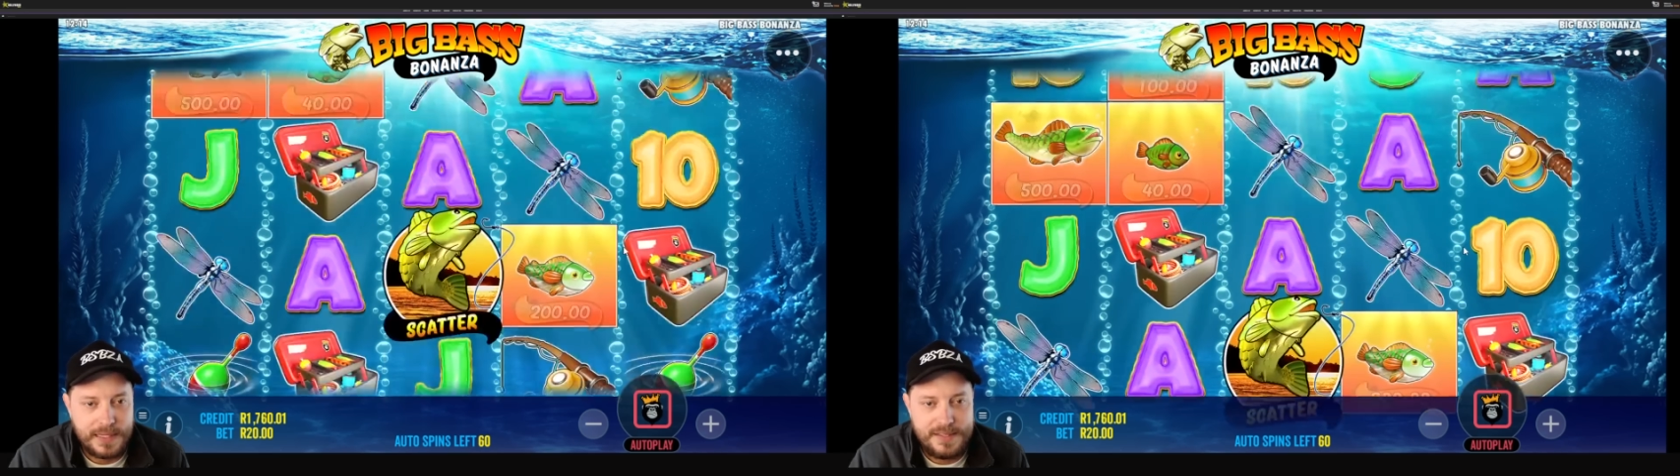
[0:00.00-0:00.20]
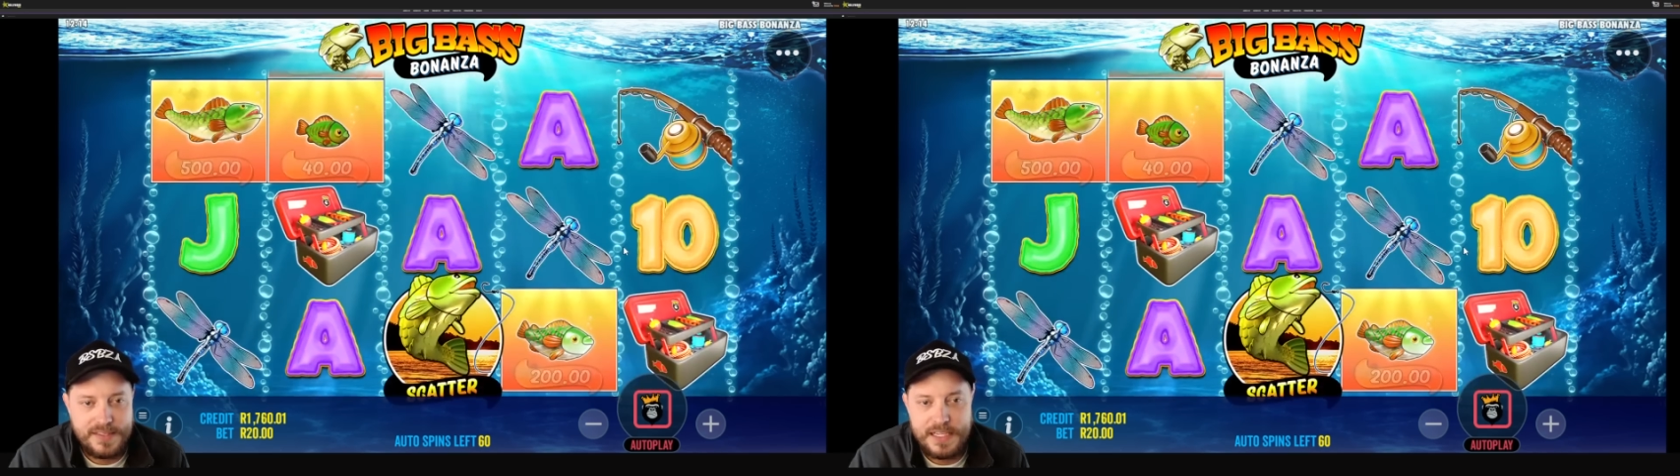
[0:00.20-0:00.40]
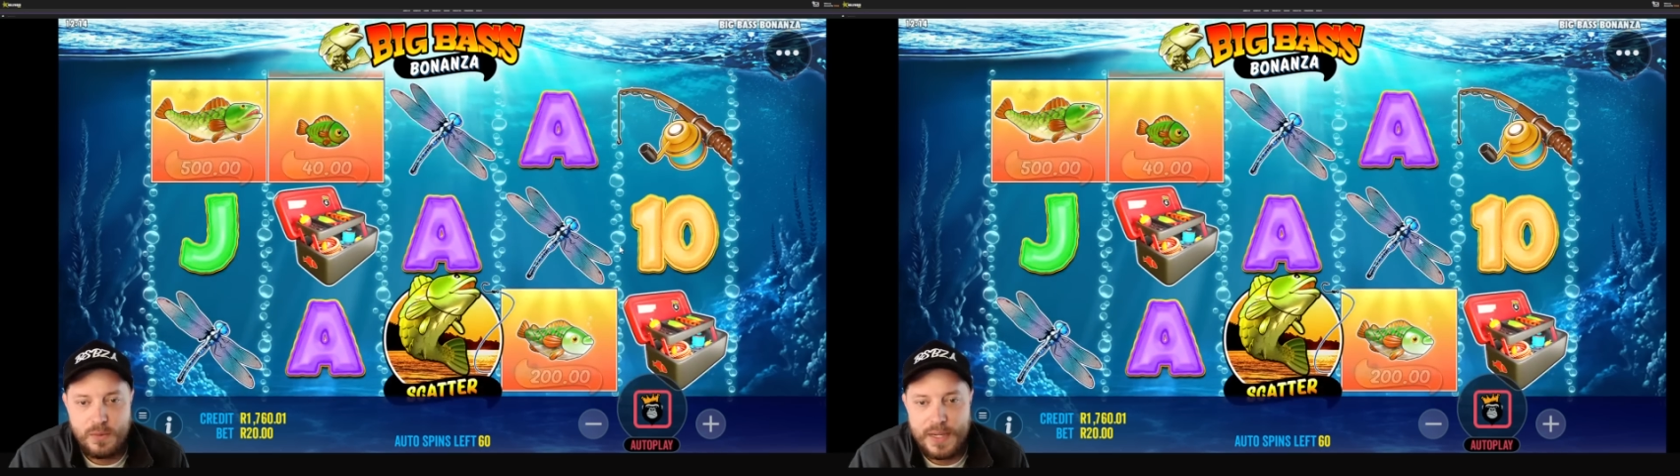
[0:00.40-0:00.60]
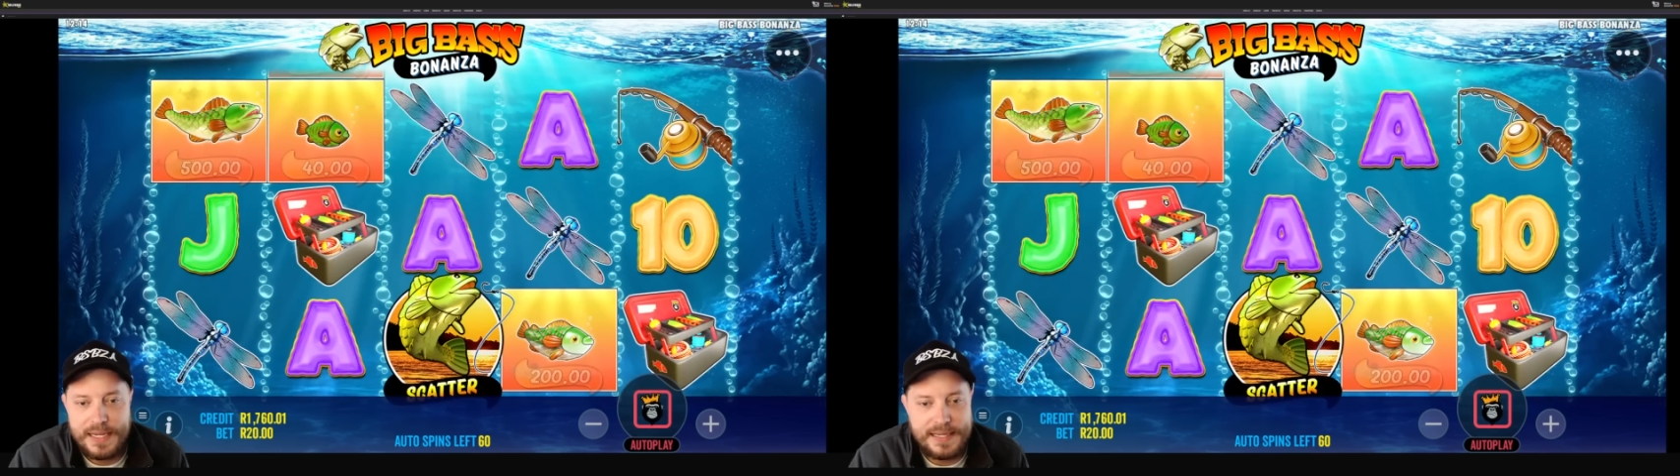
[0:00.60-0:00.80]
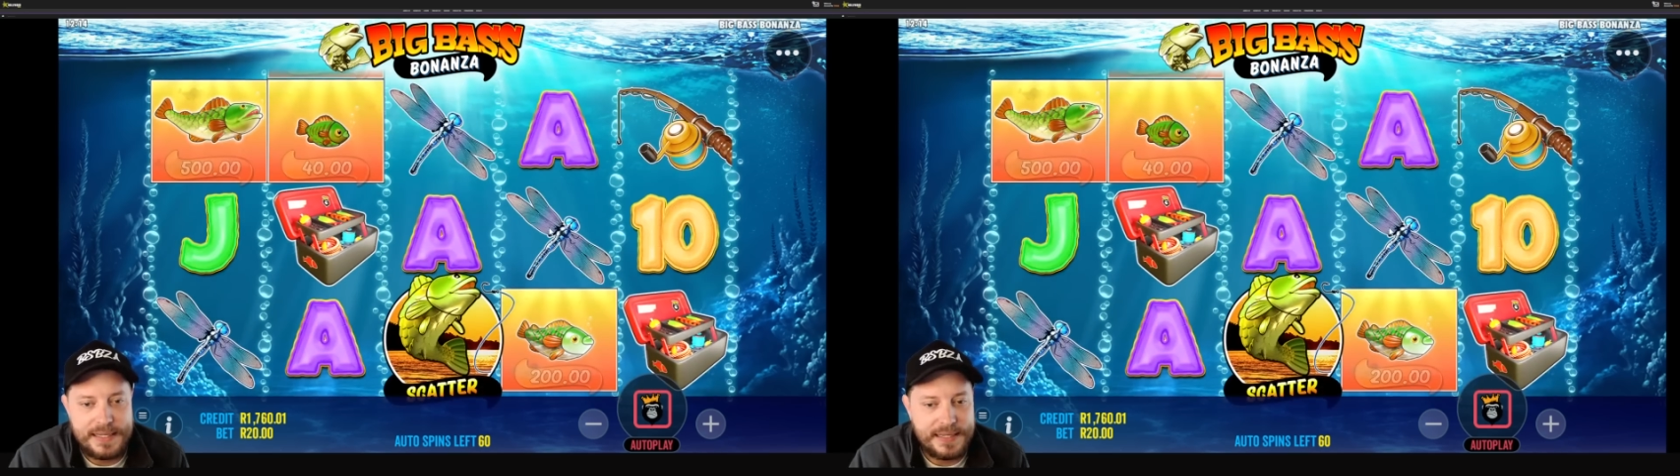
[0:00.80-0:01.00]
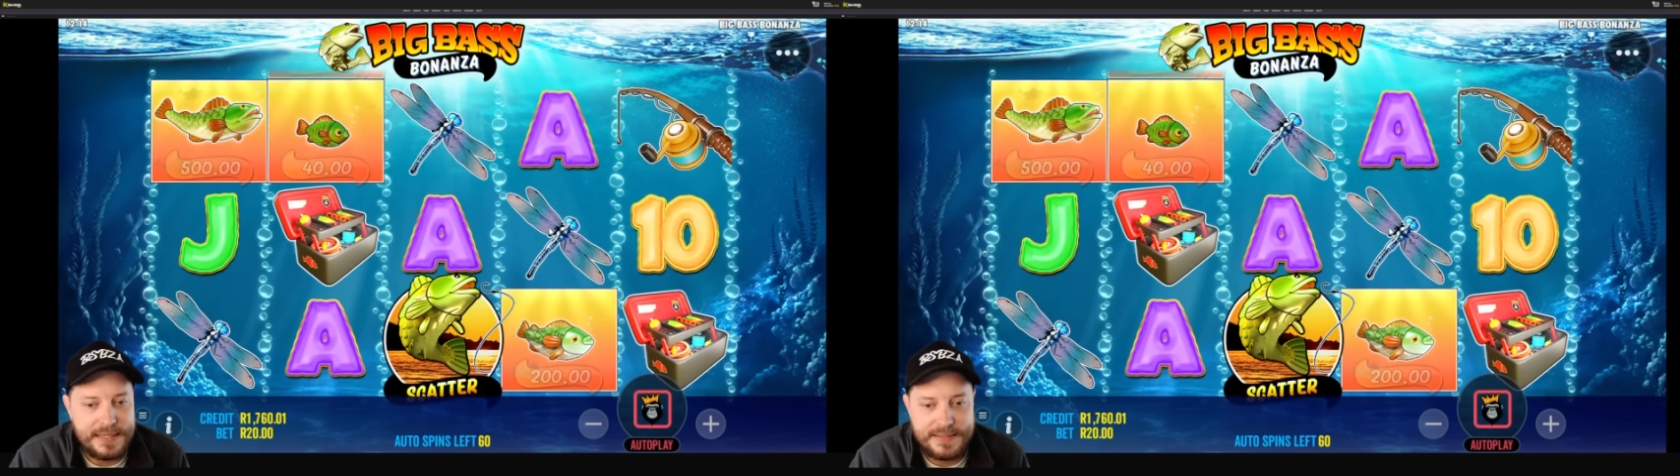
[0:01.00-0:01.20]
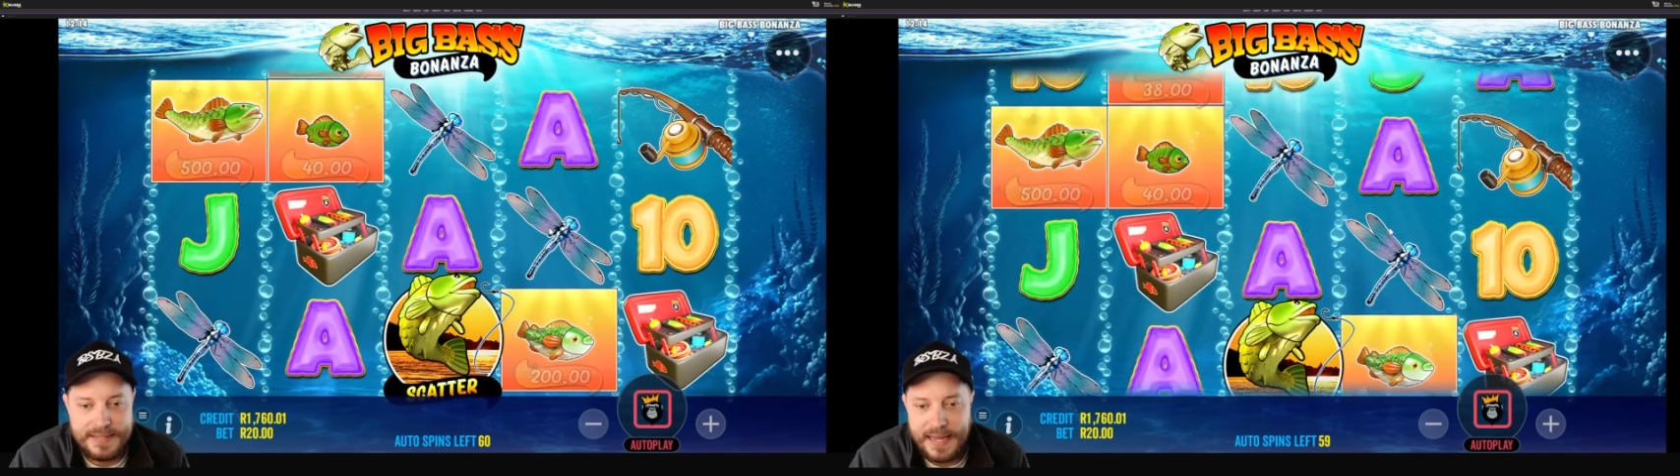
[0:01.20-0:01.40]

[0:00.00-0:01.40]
Let's see where he is